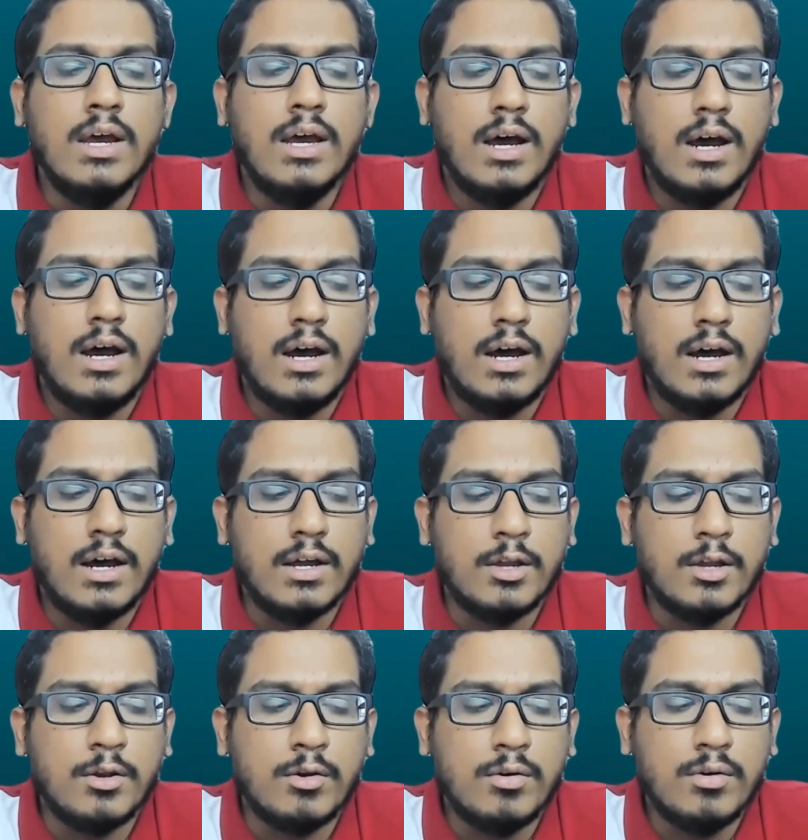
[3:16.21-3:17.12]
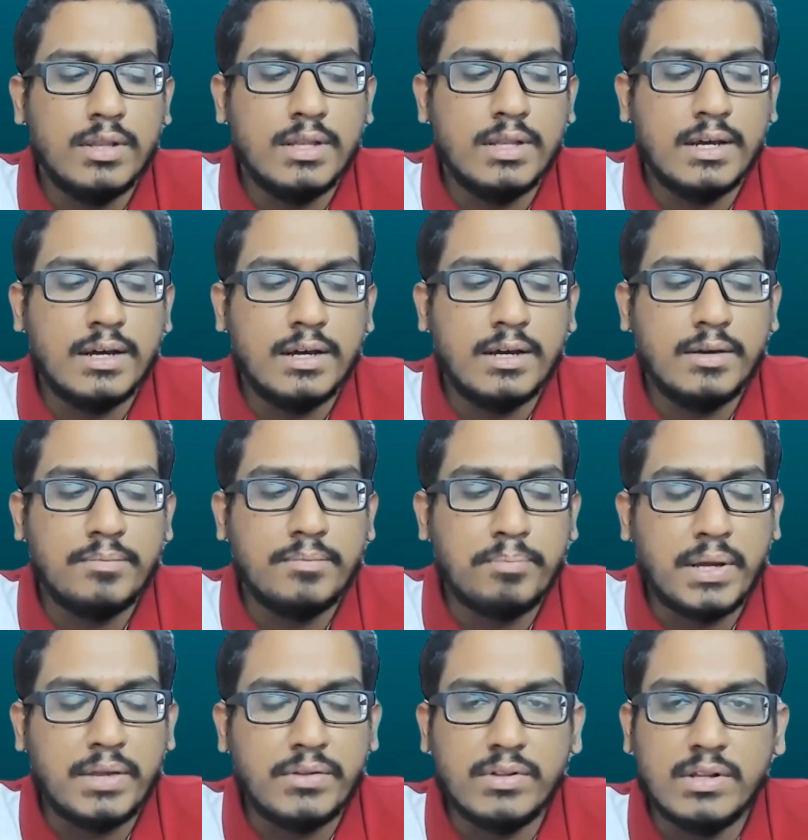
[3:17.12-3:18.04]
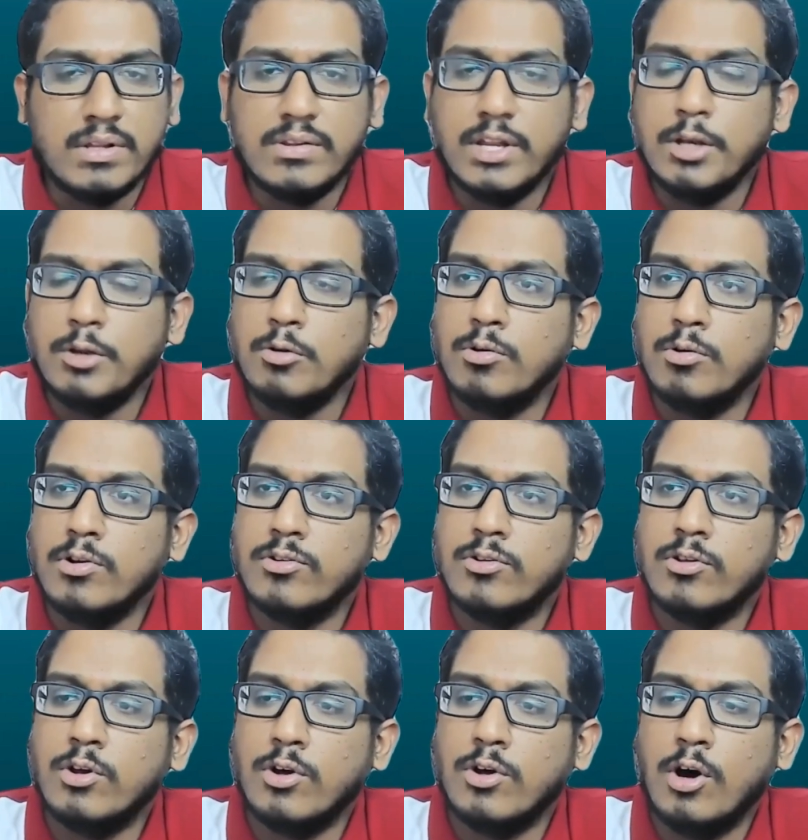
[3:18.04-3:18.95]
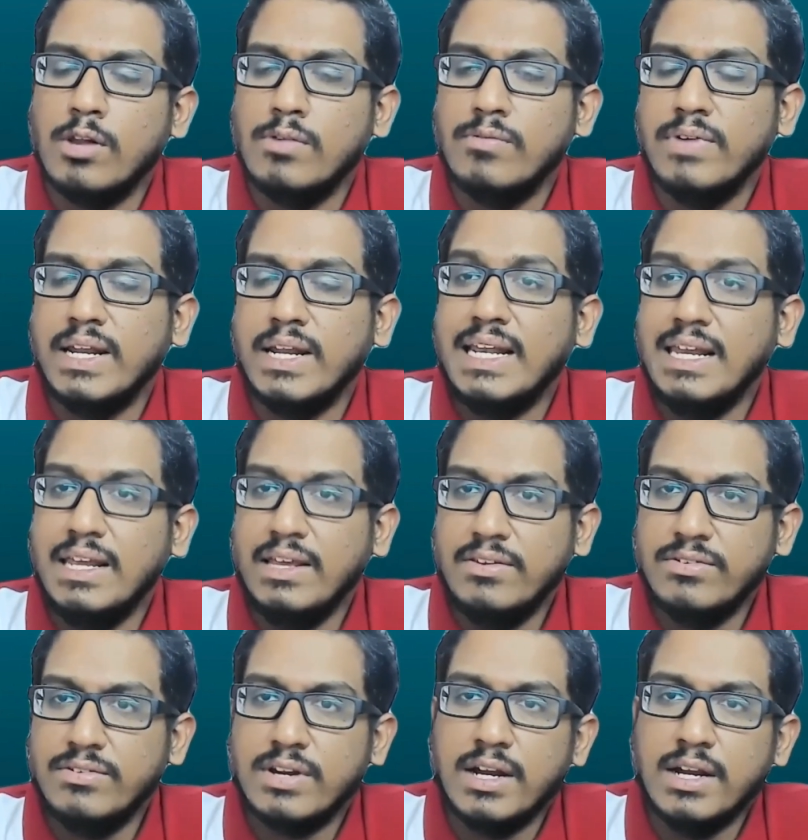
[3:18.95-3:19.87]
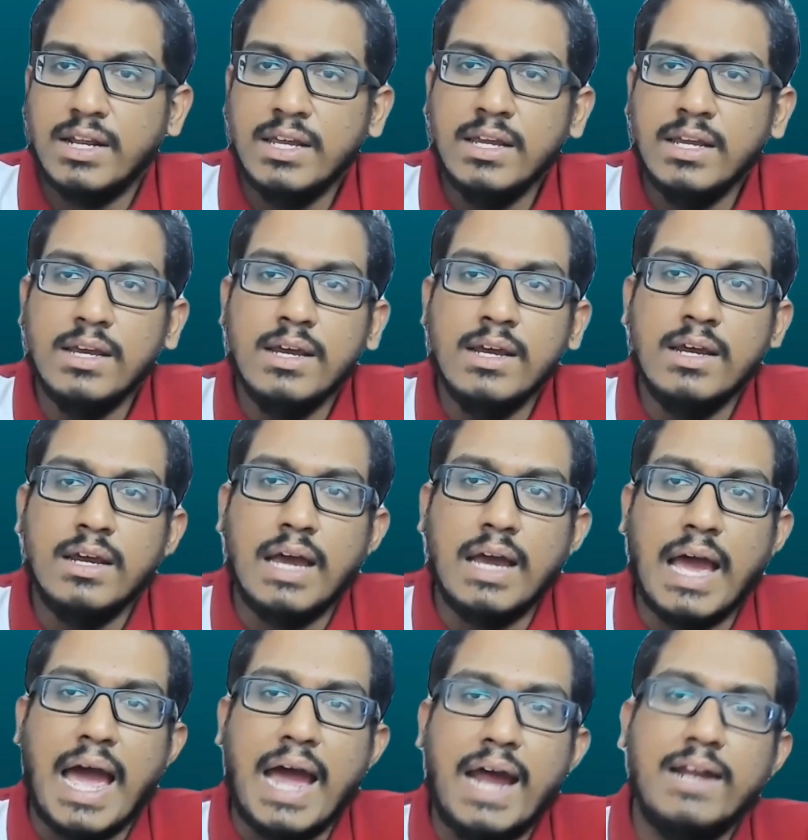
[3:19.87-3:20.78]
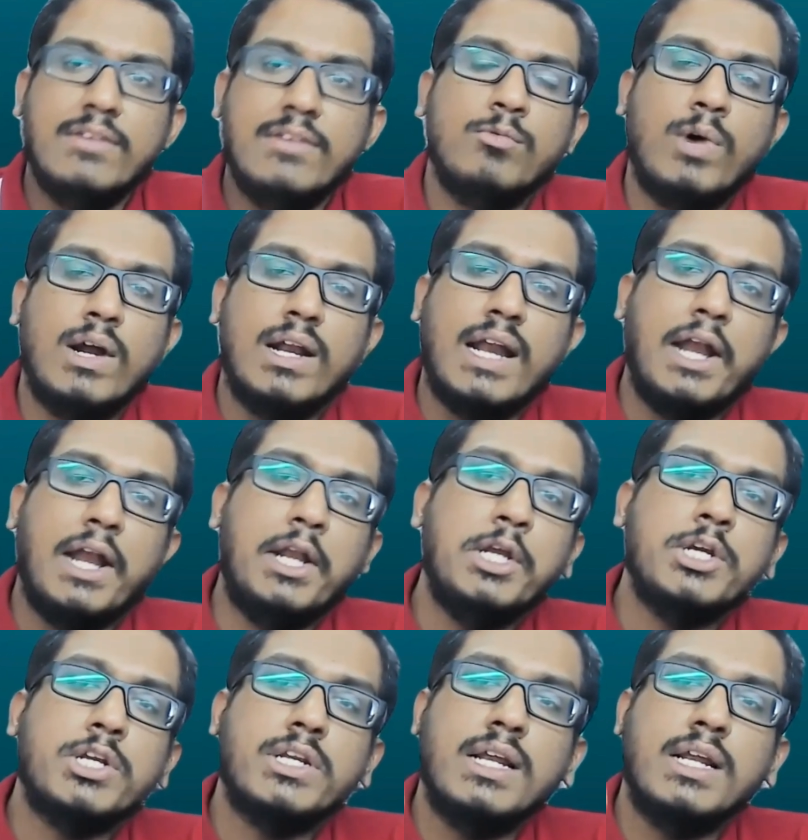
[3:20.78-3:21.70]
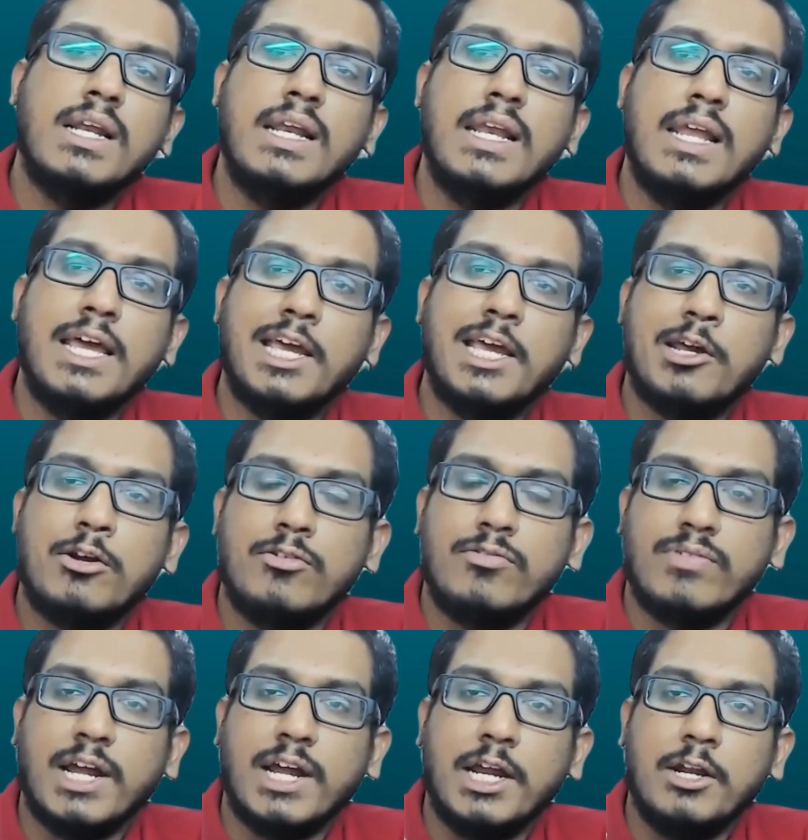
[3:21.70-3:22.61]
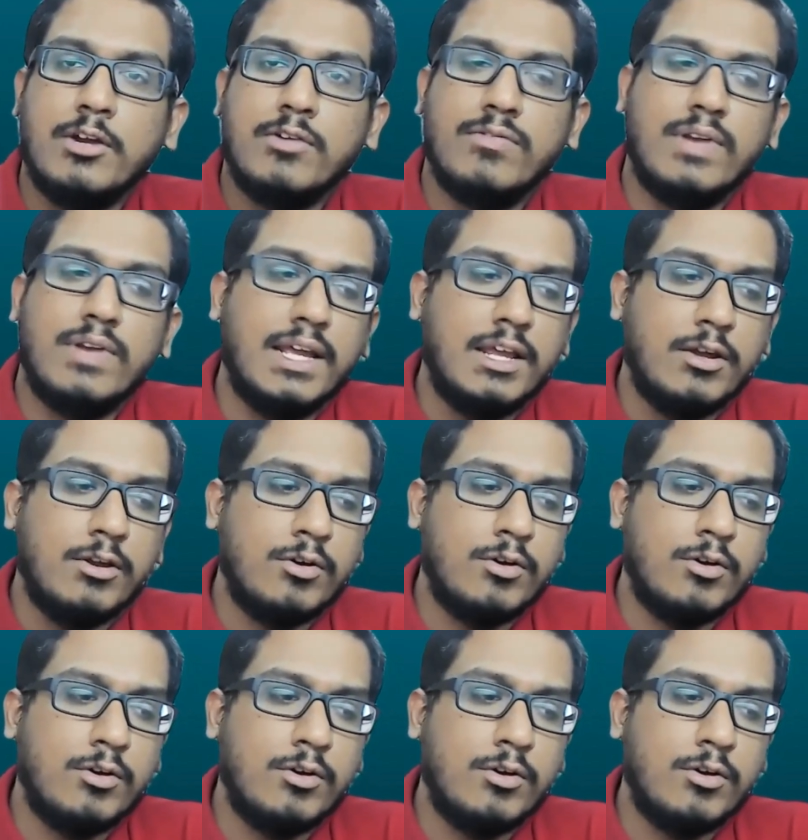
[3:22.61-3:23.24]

the puzzles that you could solve in Lee Study adds one additional layer of kind of like